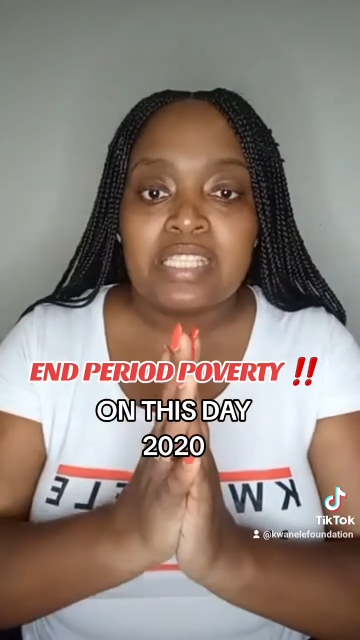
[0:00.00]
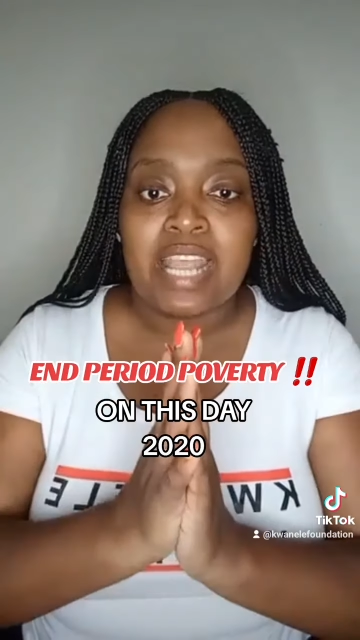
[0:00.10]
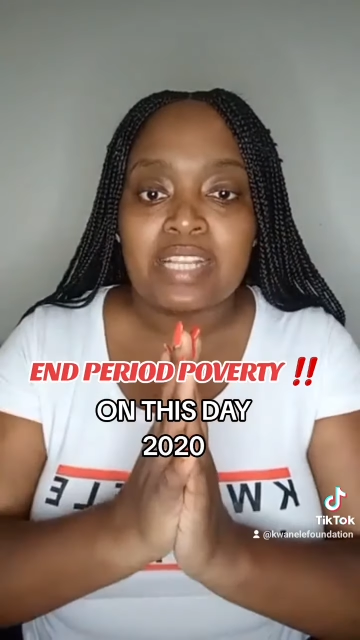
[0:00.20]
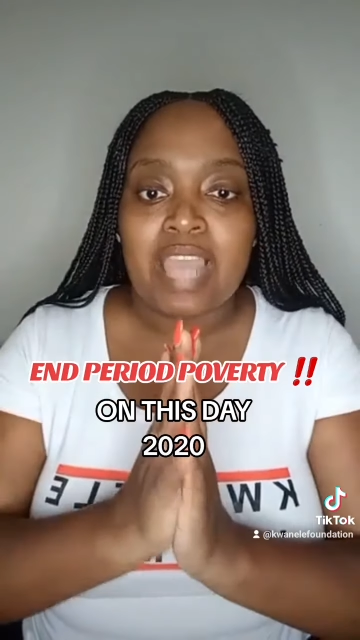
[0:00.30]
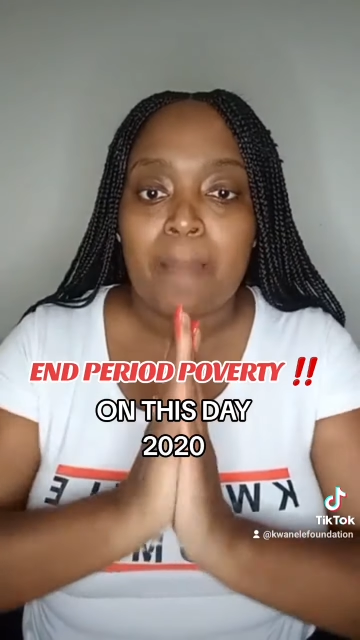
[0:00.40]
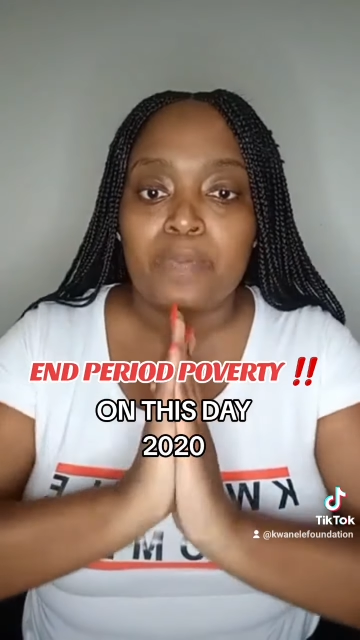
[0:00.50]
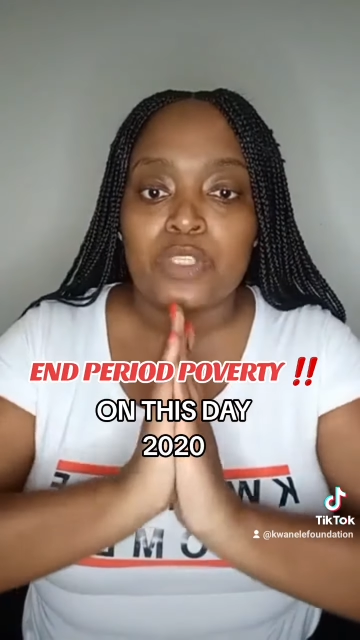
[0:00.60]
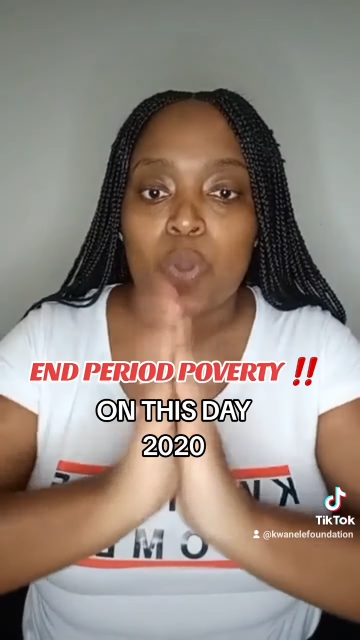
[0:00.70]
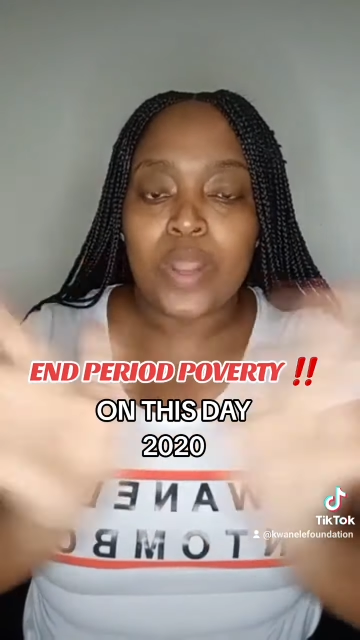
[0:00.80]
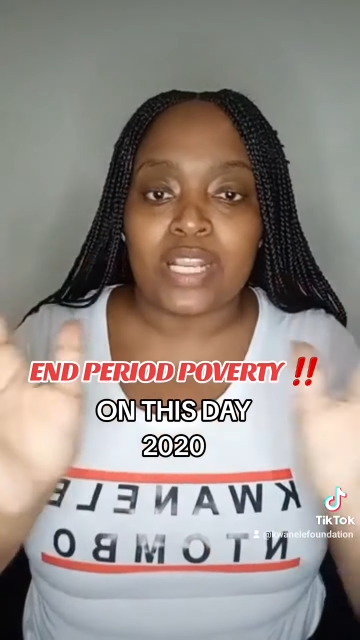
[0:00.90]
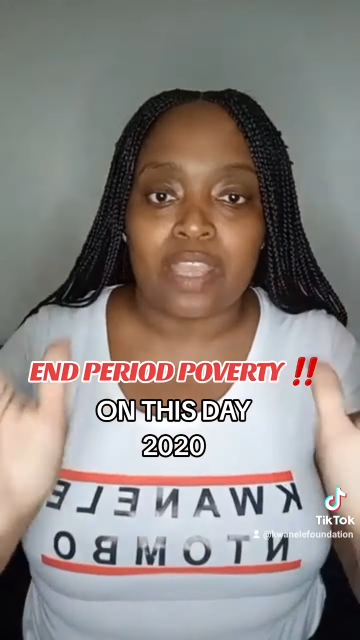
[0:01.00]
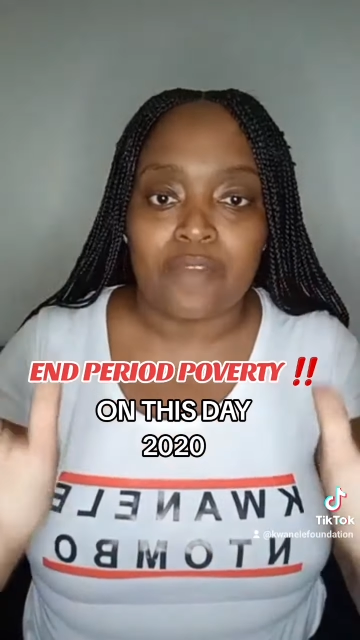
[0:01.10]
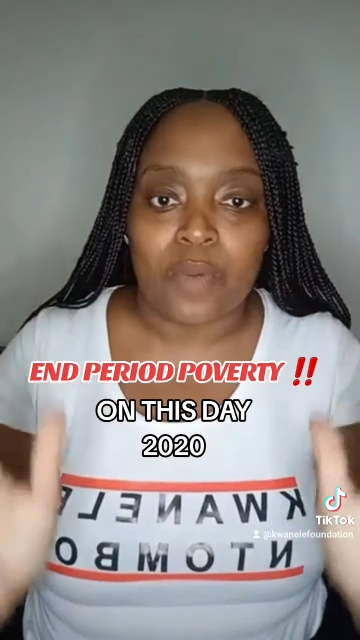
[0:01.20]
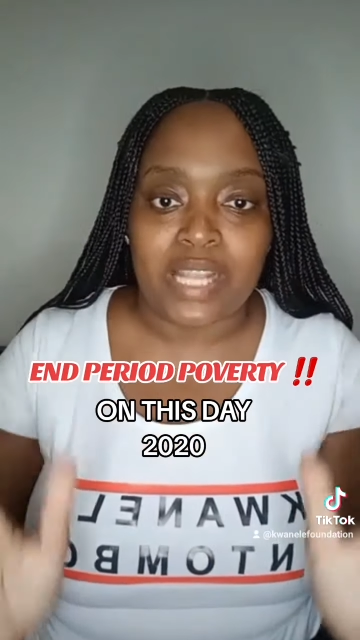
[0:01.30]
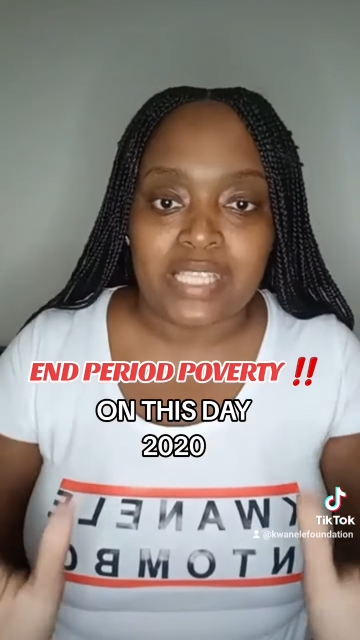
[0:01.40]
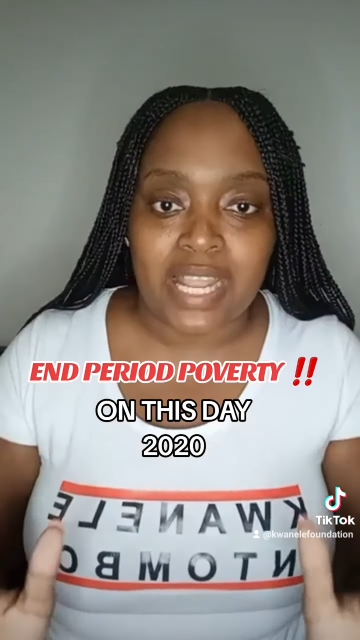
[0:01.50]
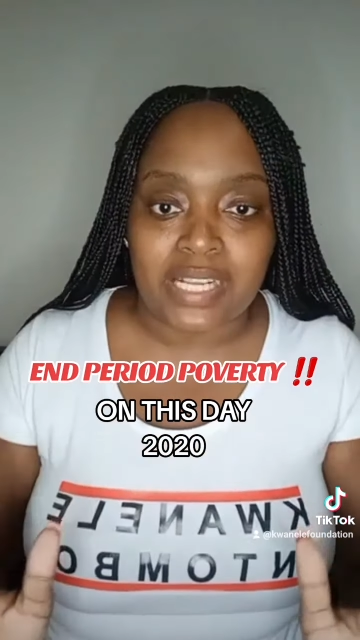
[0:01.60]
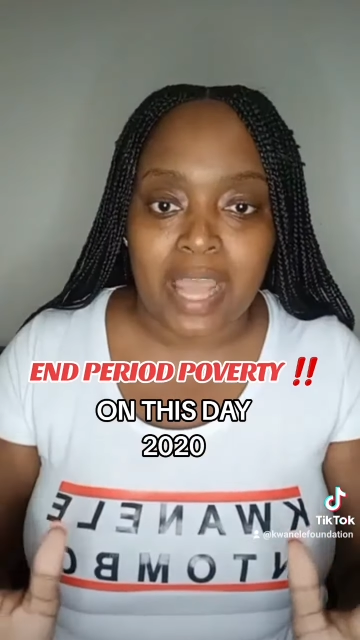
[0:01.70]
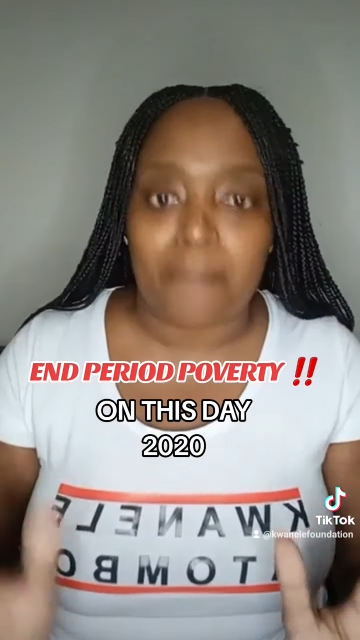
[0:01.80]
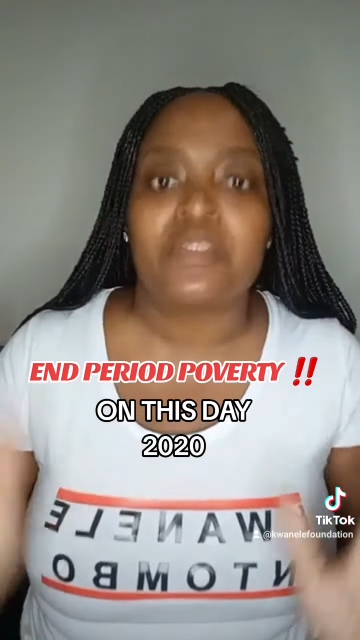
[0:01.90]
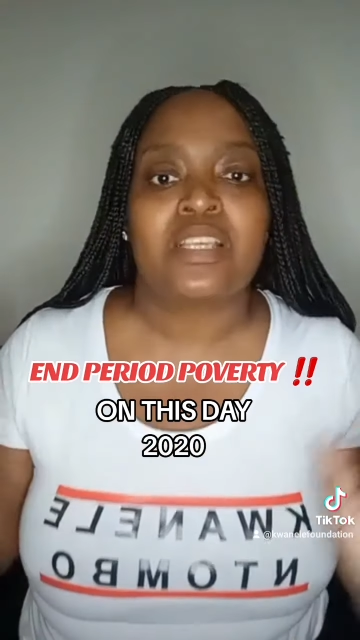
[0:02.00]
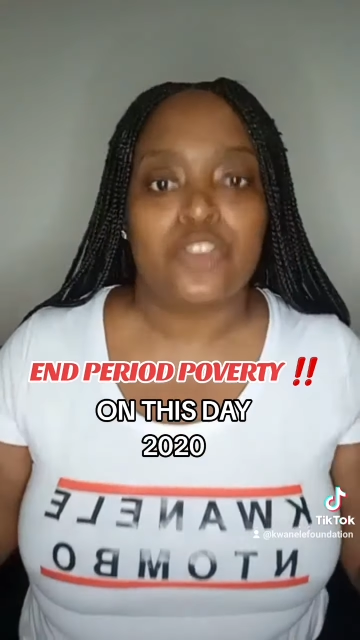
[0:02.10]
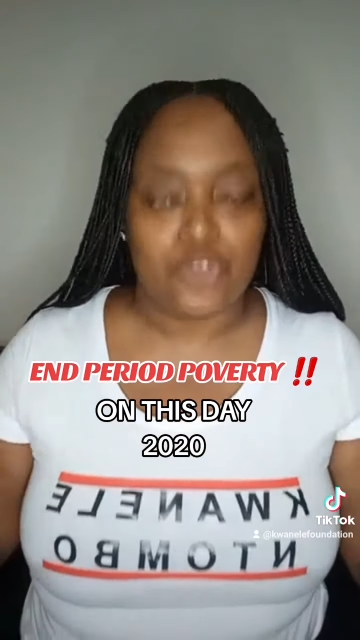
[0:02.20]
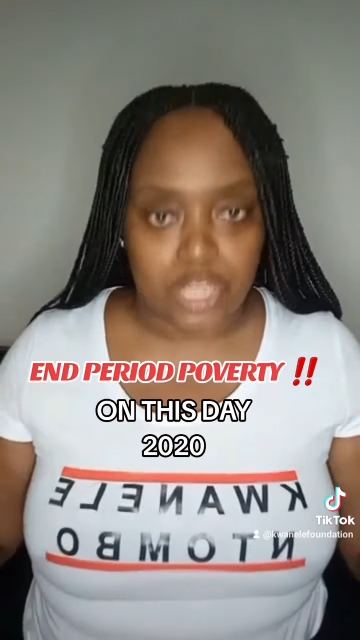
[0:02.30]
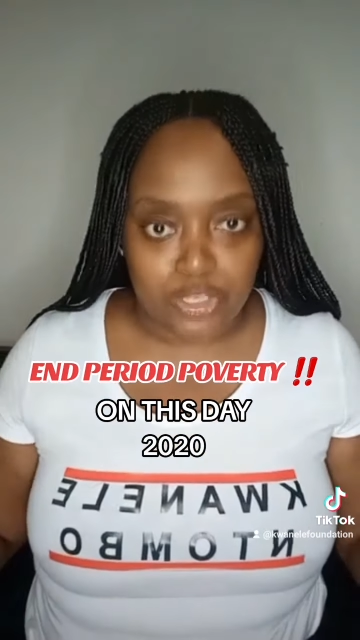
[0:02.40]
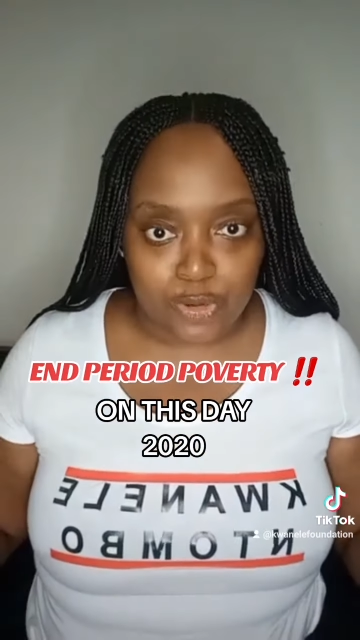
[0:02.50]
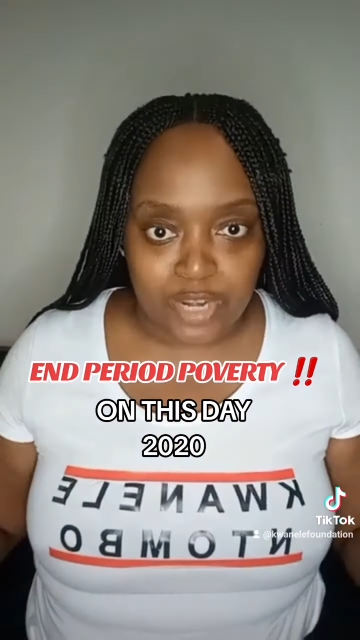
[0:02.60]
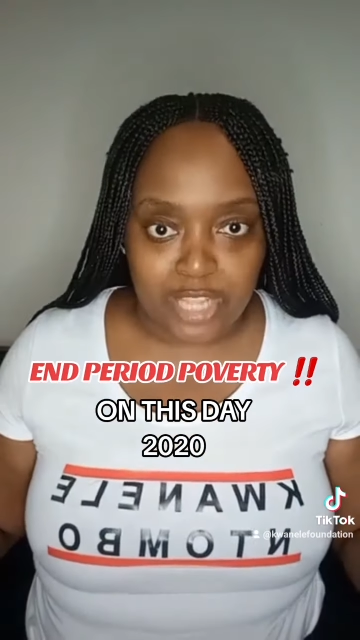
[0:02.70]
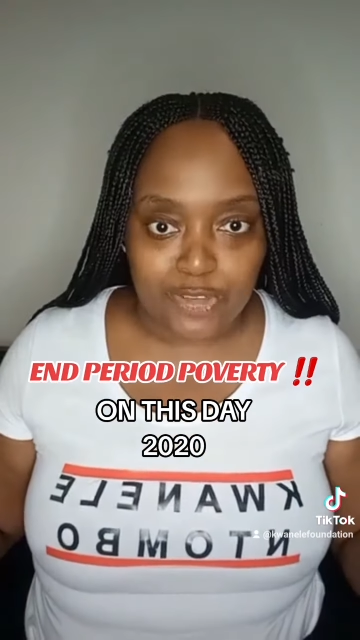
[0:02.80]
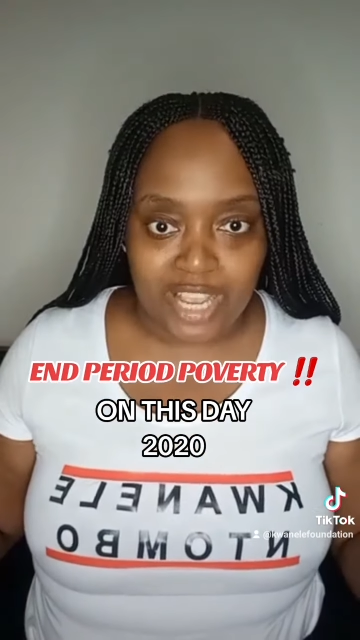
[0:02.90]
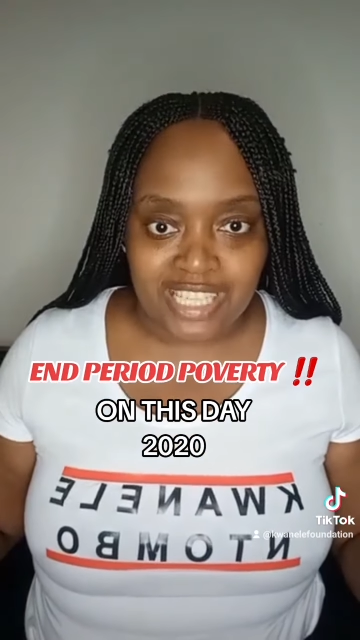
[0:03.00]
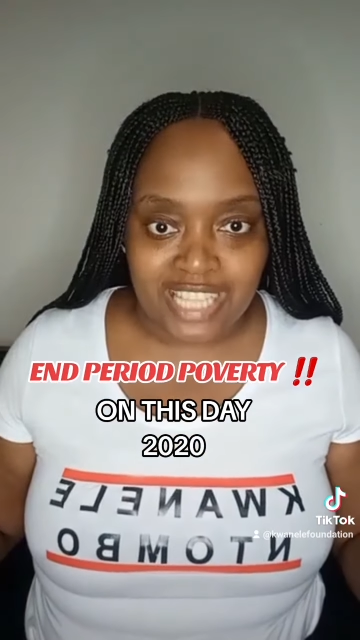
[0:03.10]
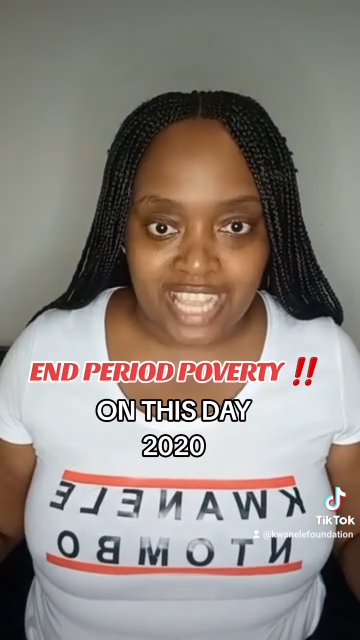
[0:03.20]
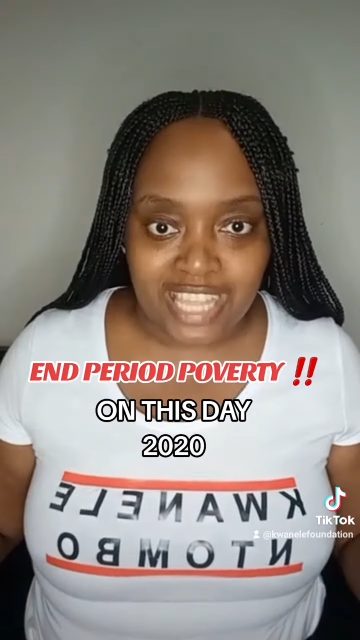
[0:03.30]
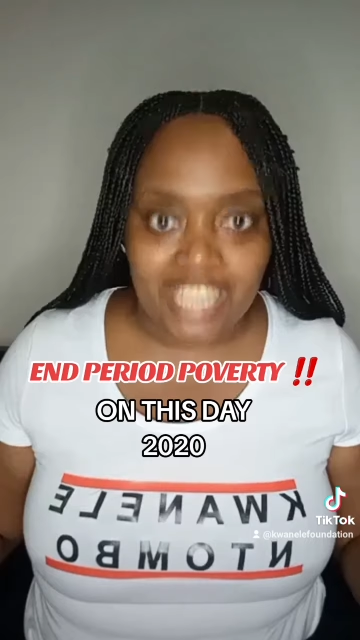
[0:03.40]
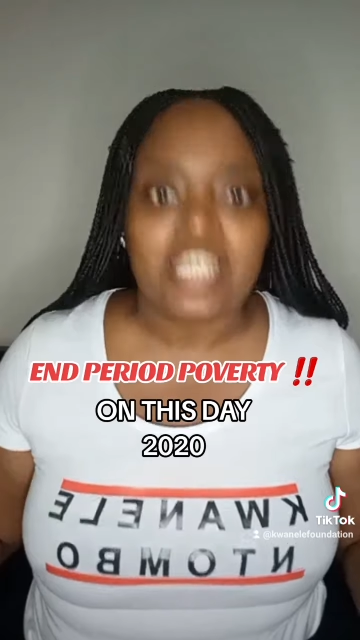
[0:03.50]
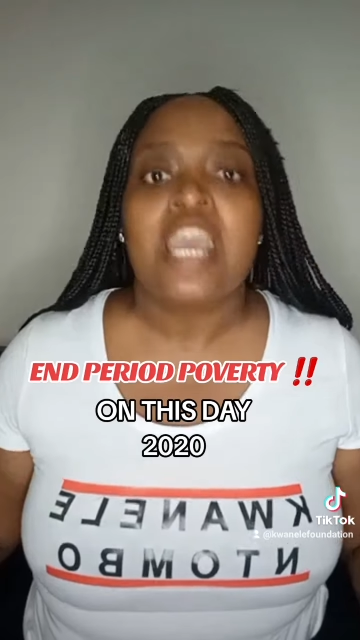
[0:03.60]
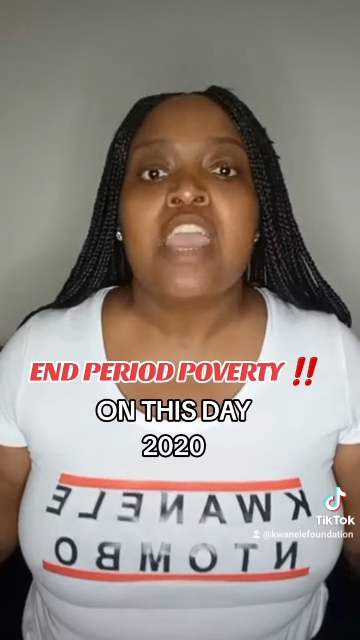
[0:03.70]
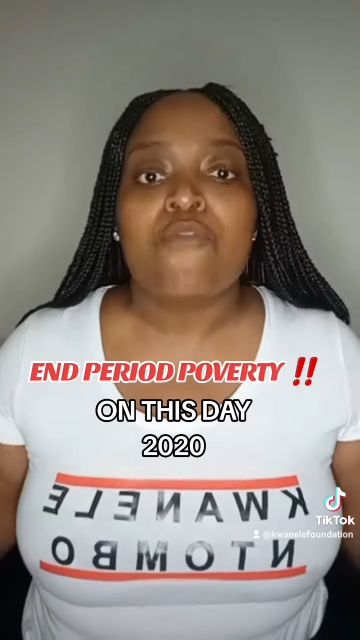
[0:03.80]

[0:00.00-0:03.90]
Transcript: 10 cups, go and give away 10 cups. You can donate to us like that.